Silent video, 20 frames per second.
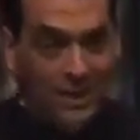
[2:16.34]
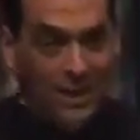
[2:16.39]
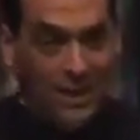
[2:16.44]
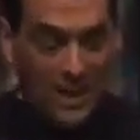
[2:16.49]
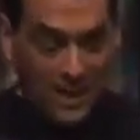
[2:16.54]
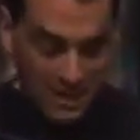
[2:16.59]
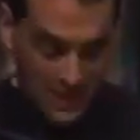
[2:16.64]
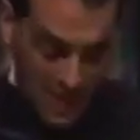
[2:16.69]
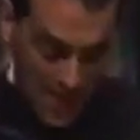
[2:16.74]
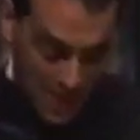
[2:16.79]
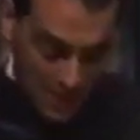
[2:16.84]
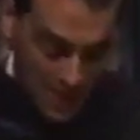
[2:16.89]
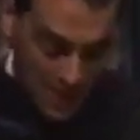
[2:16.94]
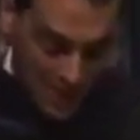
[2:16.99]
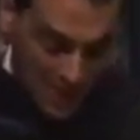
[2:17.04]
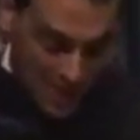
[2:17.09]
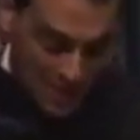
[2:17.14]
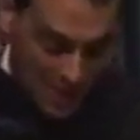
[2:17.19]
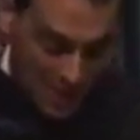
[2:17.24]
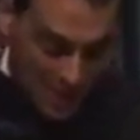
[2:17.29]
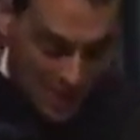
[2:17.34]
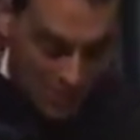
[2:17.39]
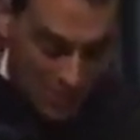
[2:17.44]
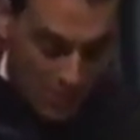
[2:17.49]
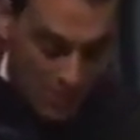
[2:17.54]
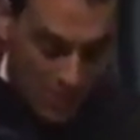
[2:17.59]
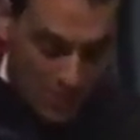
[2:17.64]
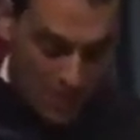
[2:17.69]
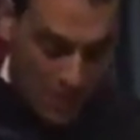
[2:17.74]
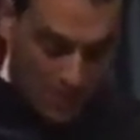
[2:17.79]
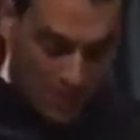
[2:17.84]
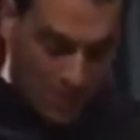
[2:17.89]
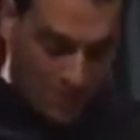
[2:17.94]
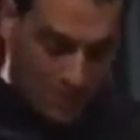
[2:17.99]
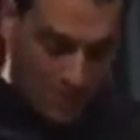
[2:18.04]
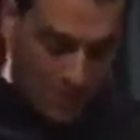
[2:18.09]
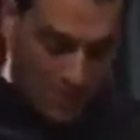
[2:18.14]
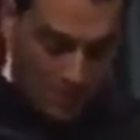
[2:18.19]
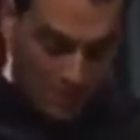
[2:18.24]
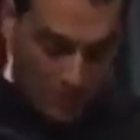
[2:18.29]
It's how I ended up working with
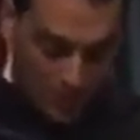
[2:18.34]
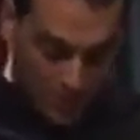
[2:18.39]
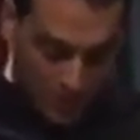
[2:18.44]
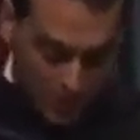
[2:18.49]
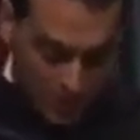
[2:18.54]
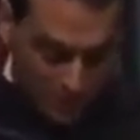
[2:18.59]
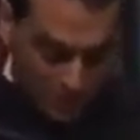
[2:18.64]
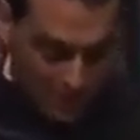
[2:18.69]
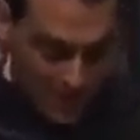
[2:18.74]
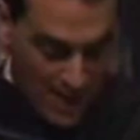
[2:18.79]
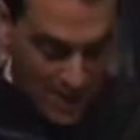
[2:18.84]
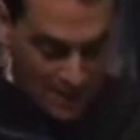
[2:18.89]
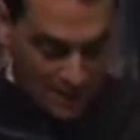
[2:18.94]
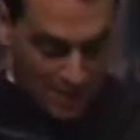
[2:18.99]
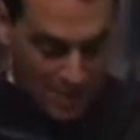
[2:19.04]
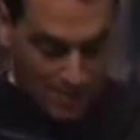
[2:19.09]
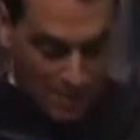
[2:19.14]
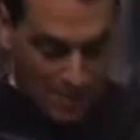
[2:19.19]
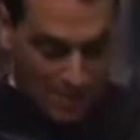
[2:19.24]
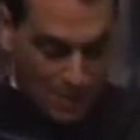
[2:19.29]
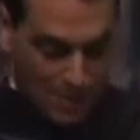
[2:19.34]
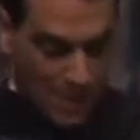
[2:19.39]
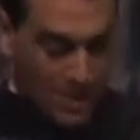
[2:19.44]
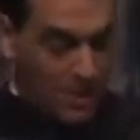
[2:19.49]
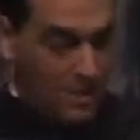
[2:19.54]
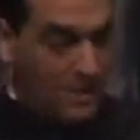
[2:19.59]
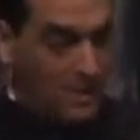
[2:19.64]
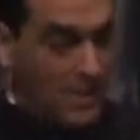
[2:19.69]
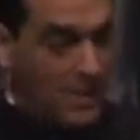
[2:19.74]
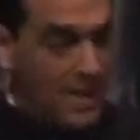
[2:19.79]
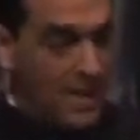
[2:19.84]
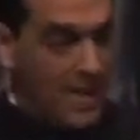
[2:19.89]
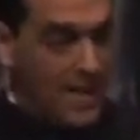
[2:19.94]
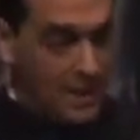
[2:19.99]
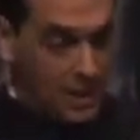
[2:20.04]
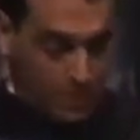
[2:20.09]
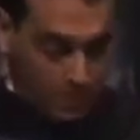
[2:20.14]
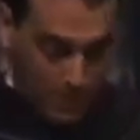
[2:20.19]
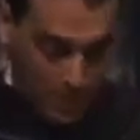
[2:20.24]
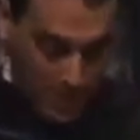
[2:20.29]
Barb Schultz, a faculty member here and an
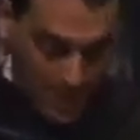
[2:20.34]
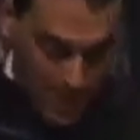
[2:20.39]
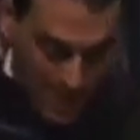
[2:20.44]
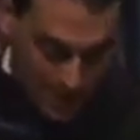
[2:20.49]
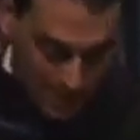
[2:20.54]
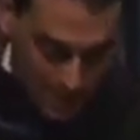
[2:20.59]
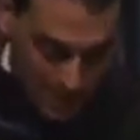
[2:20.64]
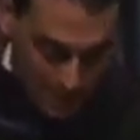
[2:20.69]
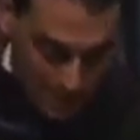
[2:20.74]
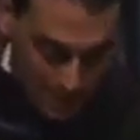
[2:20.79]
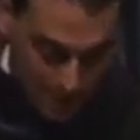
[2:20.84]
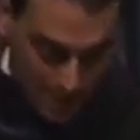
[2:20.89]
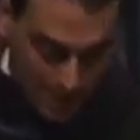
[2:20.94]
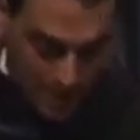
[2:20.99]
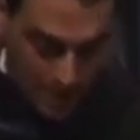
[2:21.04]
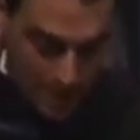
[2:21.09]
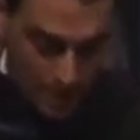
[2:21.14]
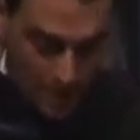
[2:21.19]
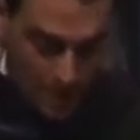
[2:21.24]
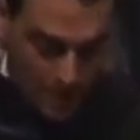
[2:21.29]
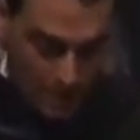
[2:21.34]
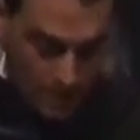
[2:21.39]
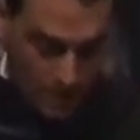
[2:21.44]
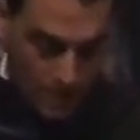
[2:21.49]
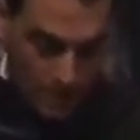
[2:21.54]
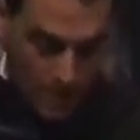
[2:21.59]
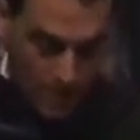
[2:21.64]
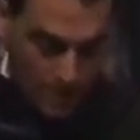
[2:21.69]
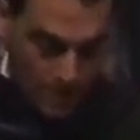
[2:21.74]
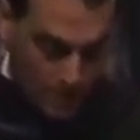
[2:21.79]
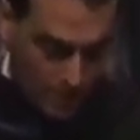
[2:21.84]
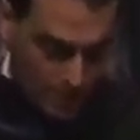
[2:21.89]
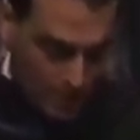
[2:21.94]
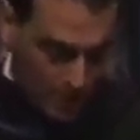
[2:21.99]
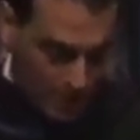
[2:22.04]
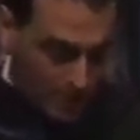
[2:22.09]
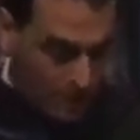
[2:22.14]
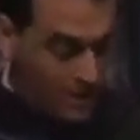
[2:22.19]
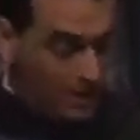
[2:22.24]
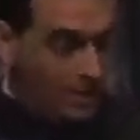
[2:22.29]
expert inker, when a few years
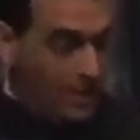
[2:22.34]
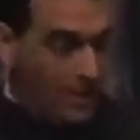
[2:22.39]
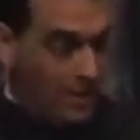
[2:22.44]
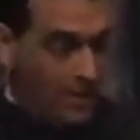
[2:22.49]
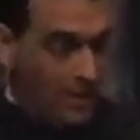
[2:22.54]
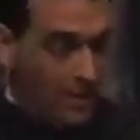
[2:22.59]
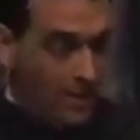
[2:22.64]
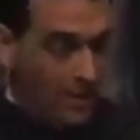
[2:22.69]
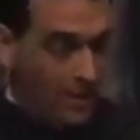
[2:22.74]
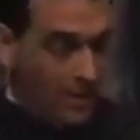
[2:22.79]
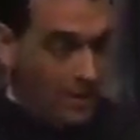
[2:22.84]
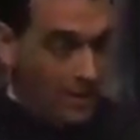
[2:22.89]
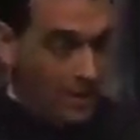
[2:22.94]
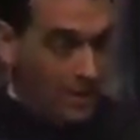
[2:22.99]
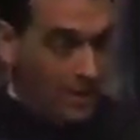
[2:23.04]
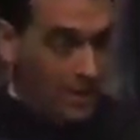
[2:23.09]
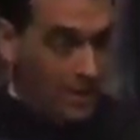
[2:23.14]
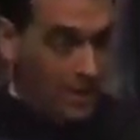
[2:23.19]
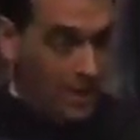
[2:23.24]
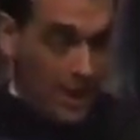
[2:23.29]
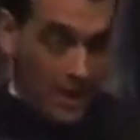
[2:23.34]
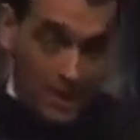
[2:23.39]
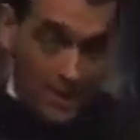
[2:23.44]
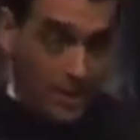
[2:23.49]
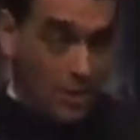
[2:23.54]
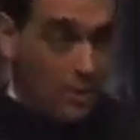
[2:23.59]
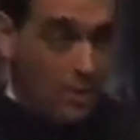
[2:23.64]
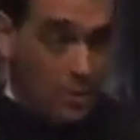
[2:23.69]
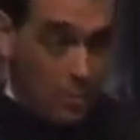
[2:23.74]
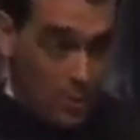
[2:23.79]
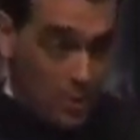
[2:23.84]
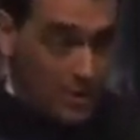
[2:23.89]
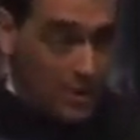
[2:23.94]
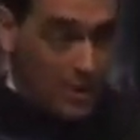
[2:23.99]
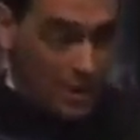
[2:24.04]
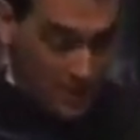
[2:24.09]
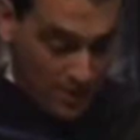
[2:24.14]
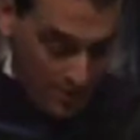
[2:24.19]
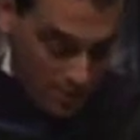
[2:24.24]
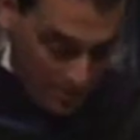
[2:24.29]
ago, I didn't know there were
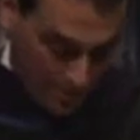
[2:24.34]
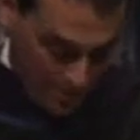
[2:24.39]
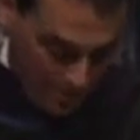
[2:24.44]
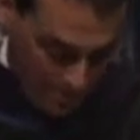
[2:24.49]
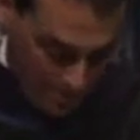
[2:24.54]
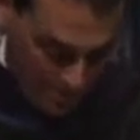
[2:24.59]
inkers.